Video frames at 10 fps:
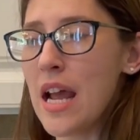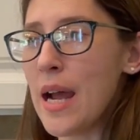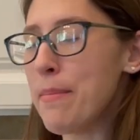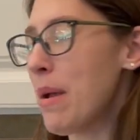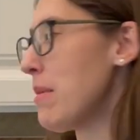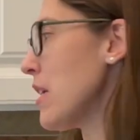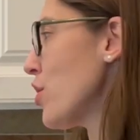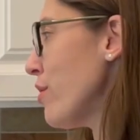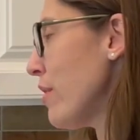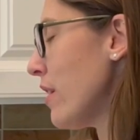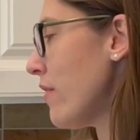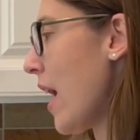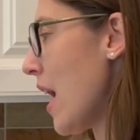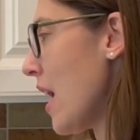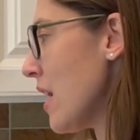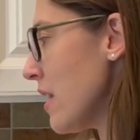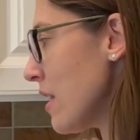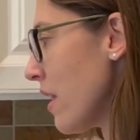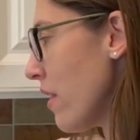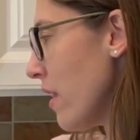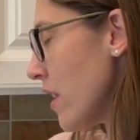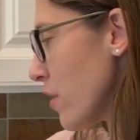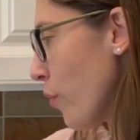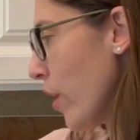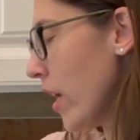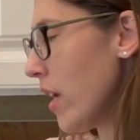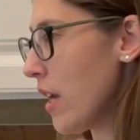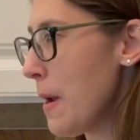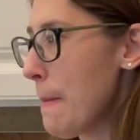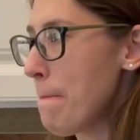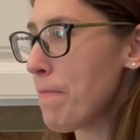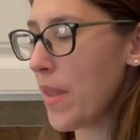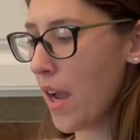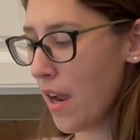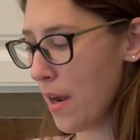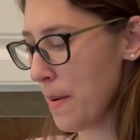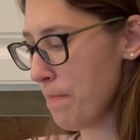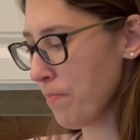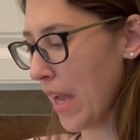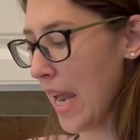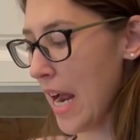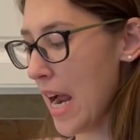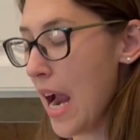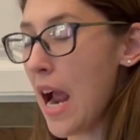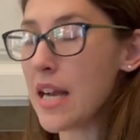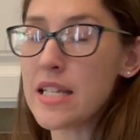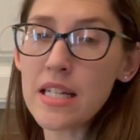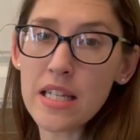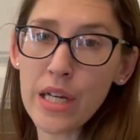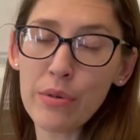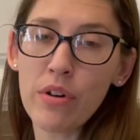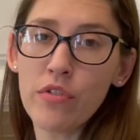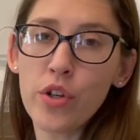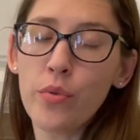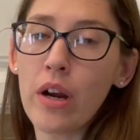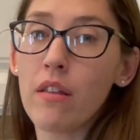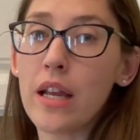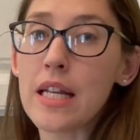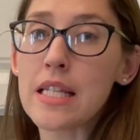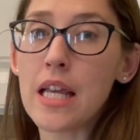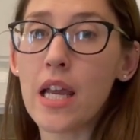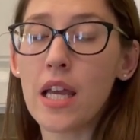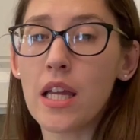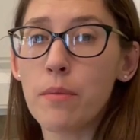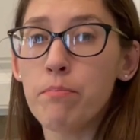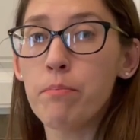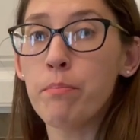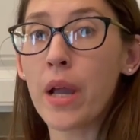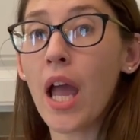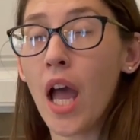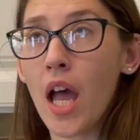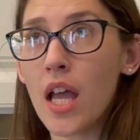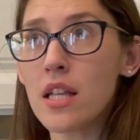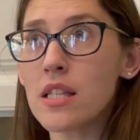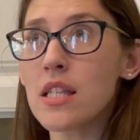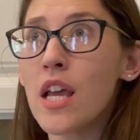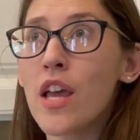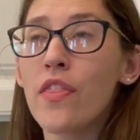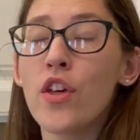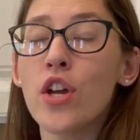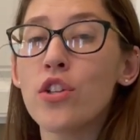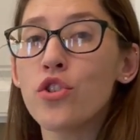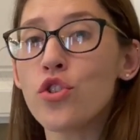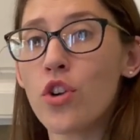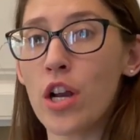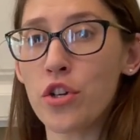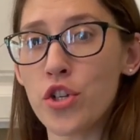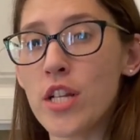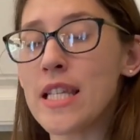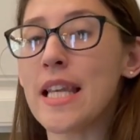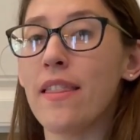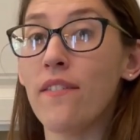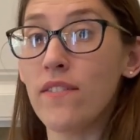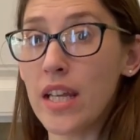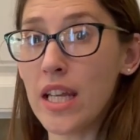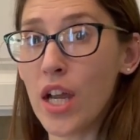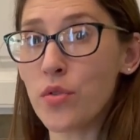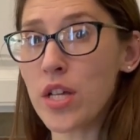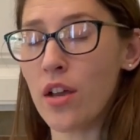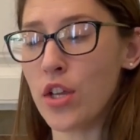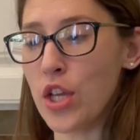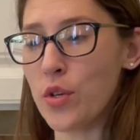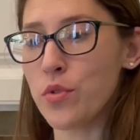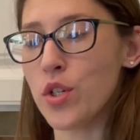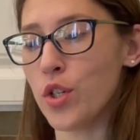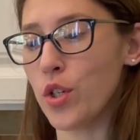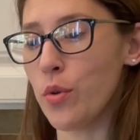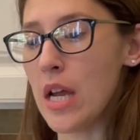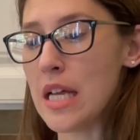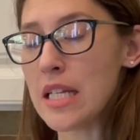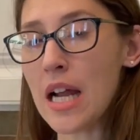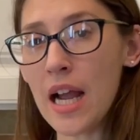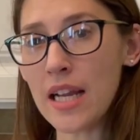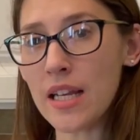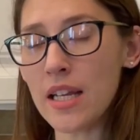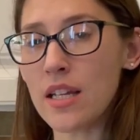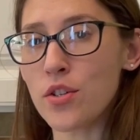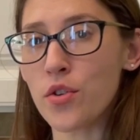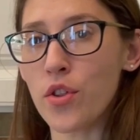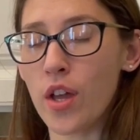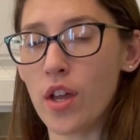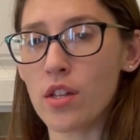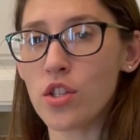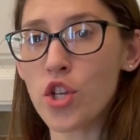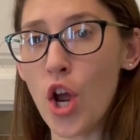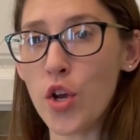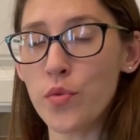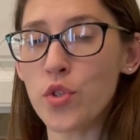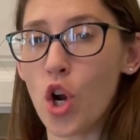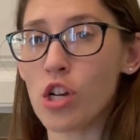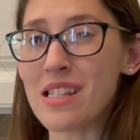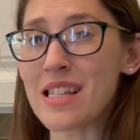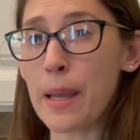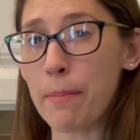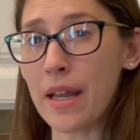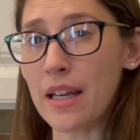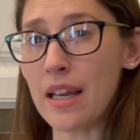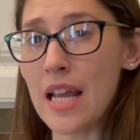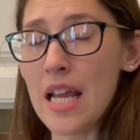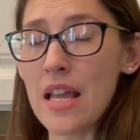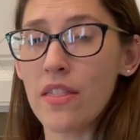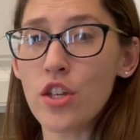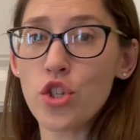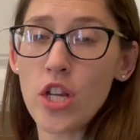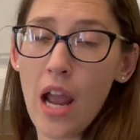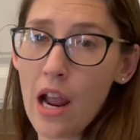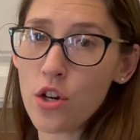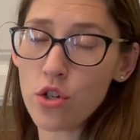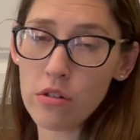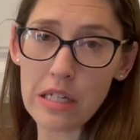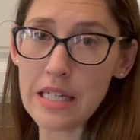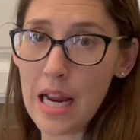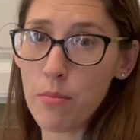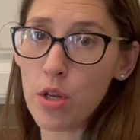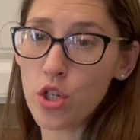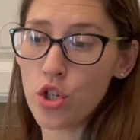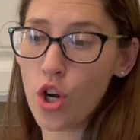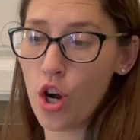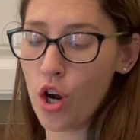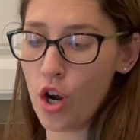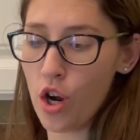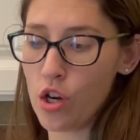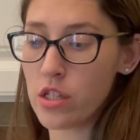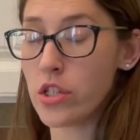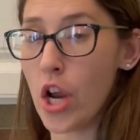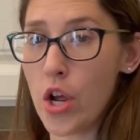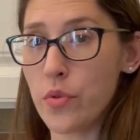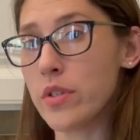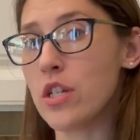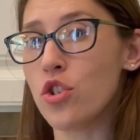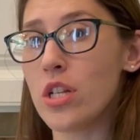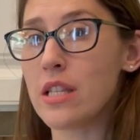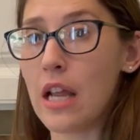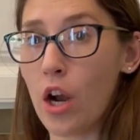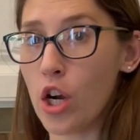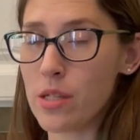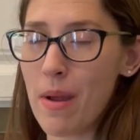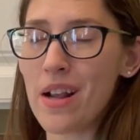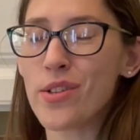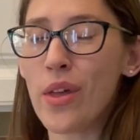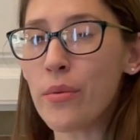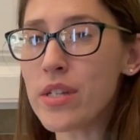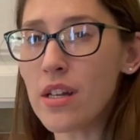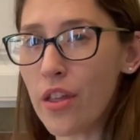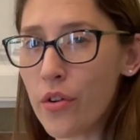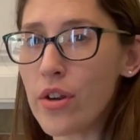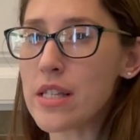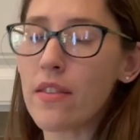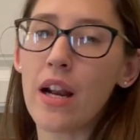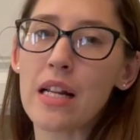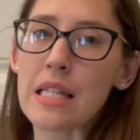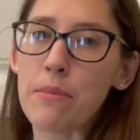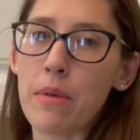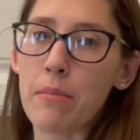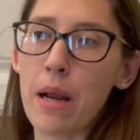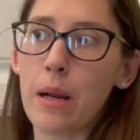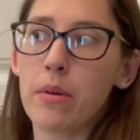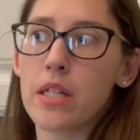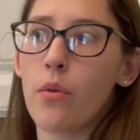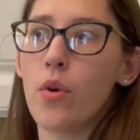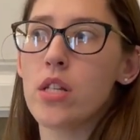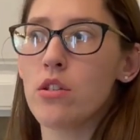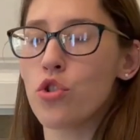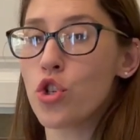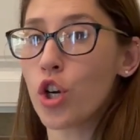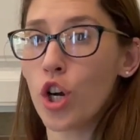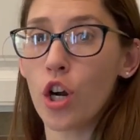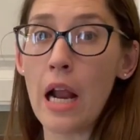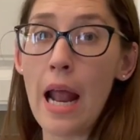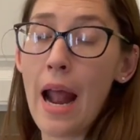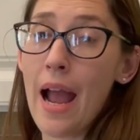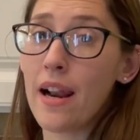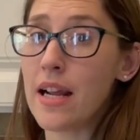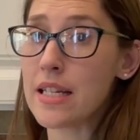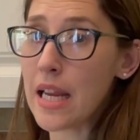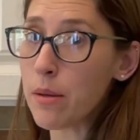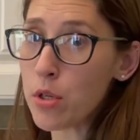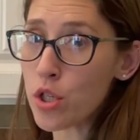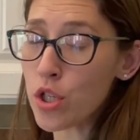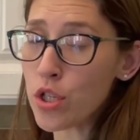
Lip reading: maybe intuitive as this one. And I did see a review where a lady said, because the instructions and the video tell you to tighten it until the stones are skipping, that she actually damaged her stones and she sent hers back. So that was another reason that I sent mine back, because I wasn't sure, had I damaged the